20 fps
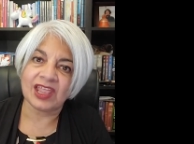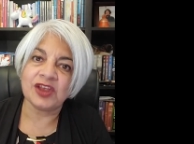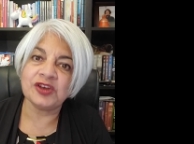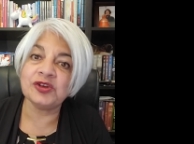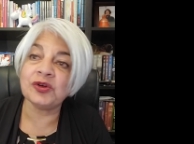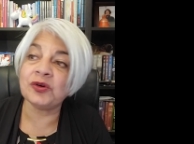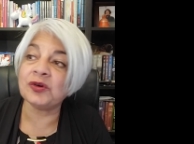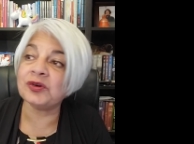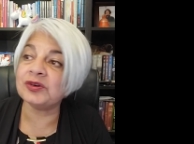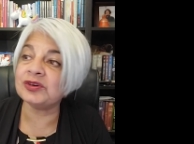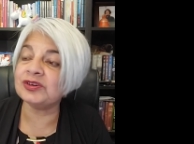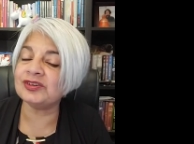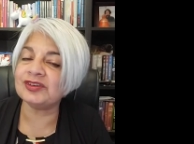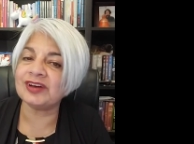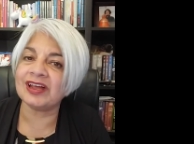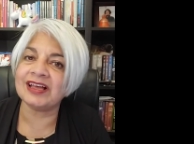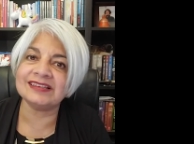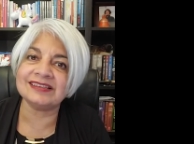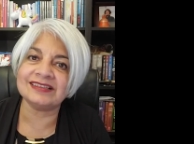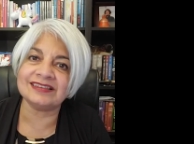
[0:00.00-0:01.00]
Don't
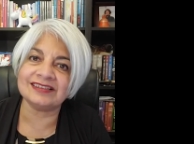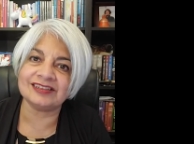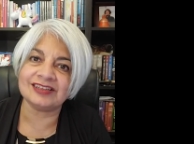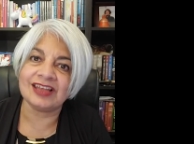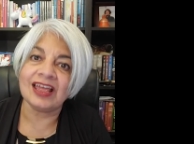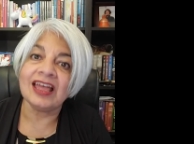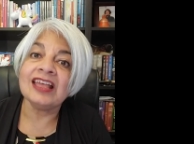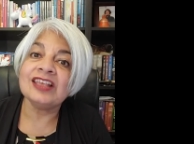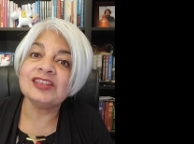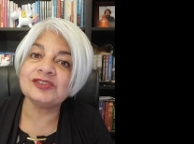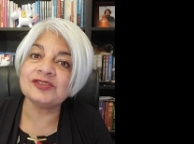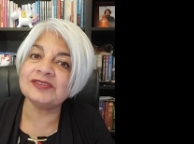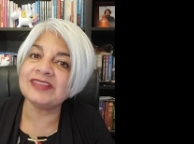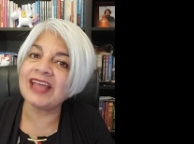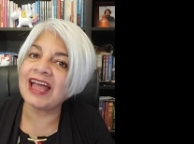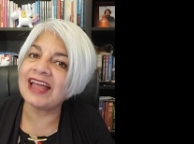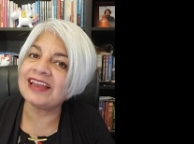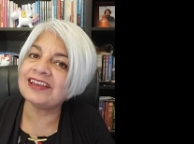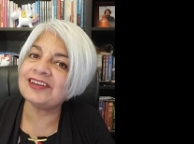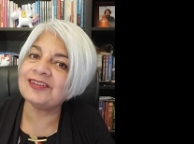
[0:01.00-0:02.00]
trust. So
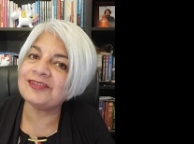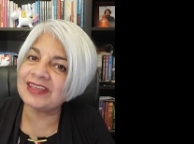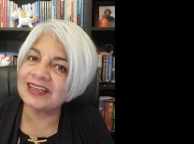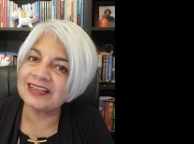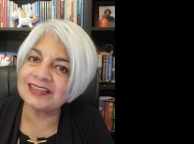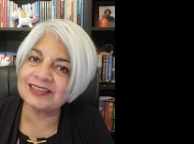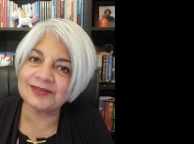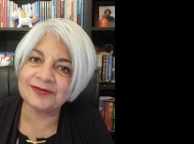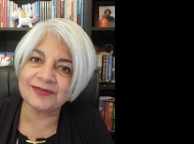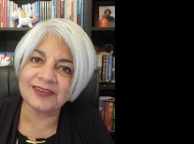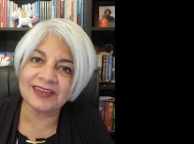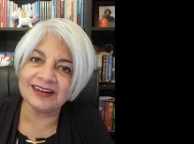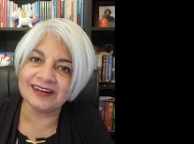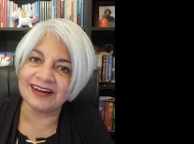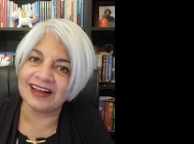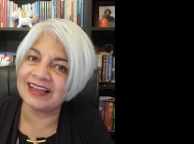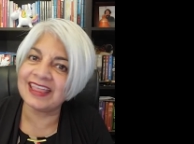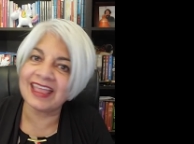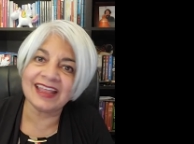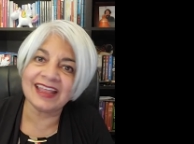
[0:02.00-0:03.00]
that creates fear.
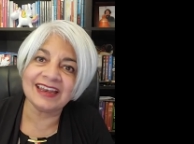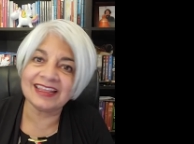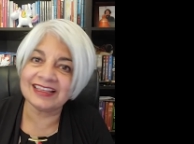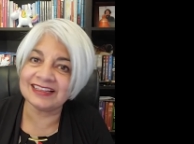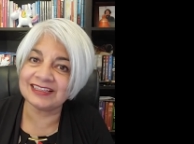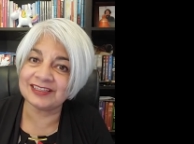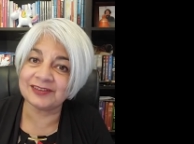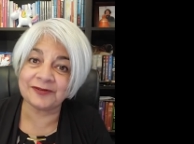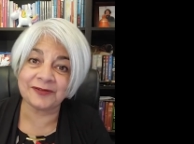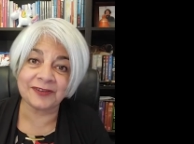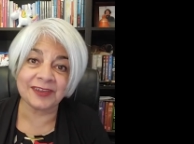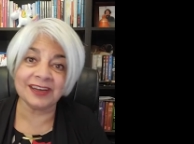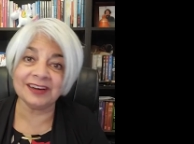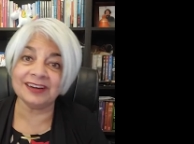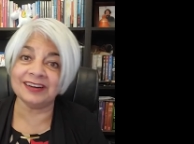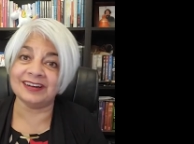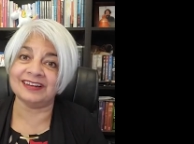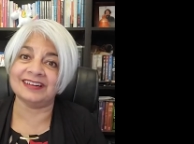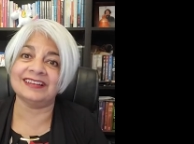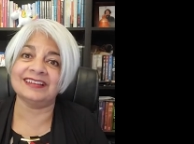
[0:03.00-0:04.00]
Again, it's
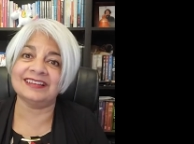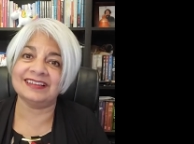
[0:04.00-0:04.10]
fear.